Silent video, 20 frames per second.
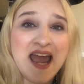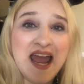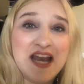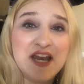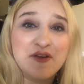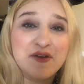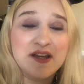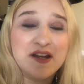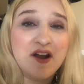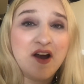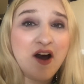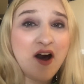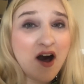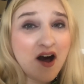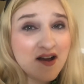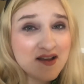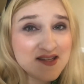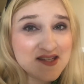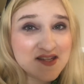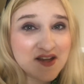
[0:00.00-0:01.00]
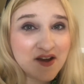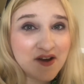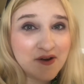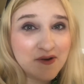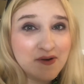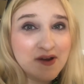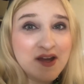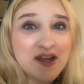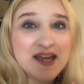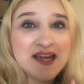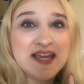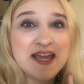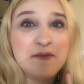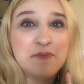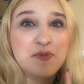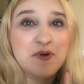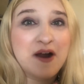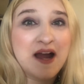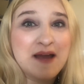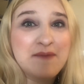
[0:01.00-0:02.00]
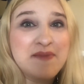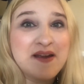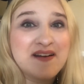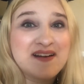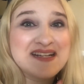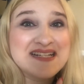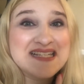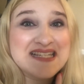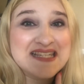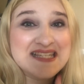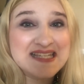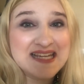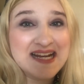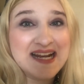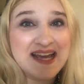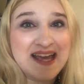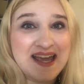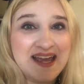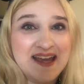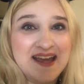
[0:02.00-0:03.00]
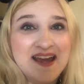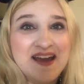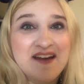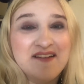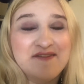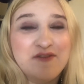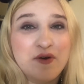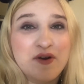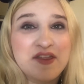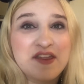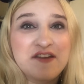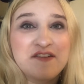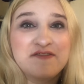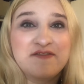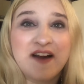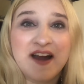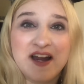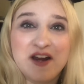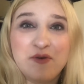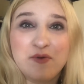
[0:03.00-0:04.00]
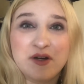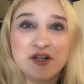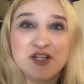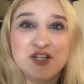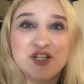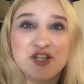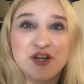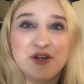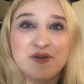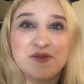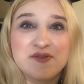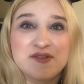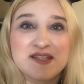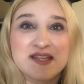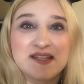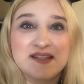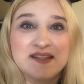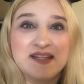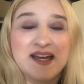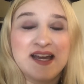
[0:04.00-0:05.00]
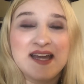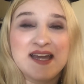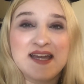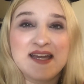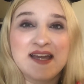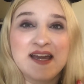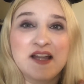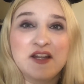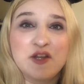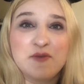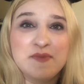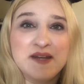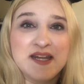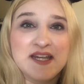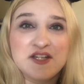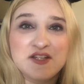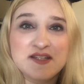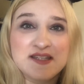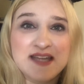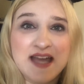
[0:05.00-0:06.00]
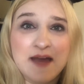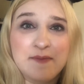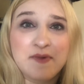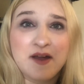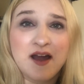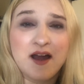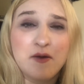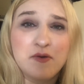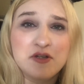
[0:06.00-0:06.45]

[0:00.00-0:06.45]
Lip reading: And you can also get primary seating for the fireworks shows like Illuminations at Epcot,